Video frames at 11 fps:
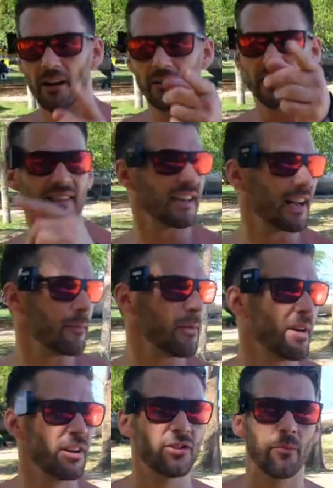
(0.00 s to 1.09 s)
Like I said, I'm your
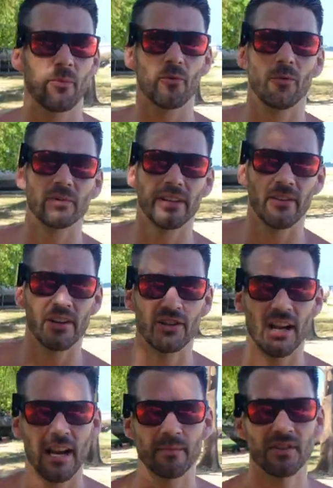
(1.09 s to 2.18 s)
man jump rope, Levi
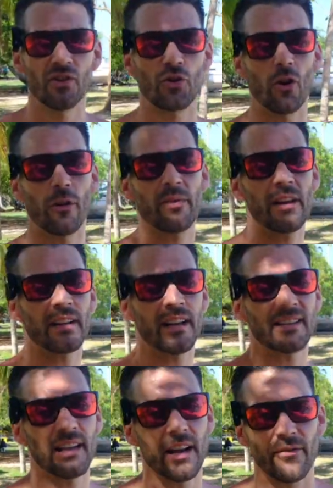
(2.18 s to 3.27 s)
James. Join me in
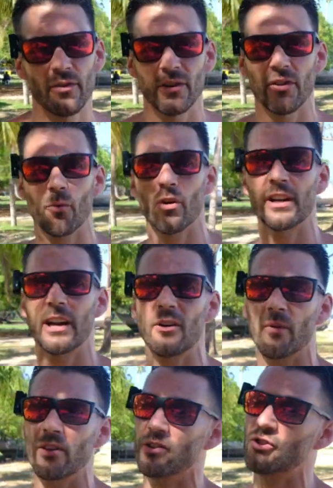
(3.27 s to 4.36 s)
next time for another
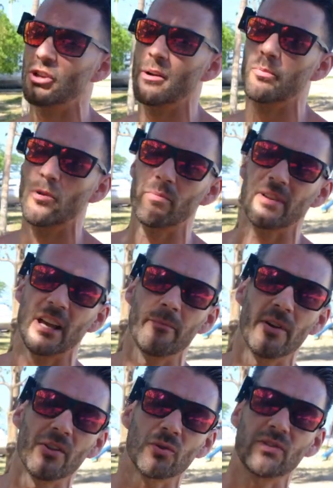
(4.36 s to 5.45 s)
workout, whether it's jump rope,
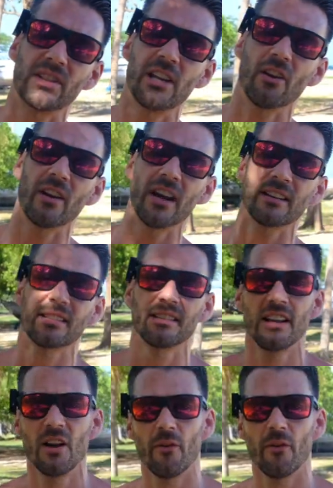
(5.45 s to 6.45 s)
kettlebells, or TRX.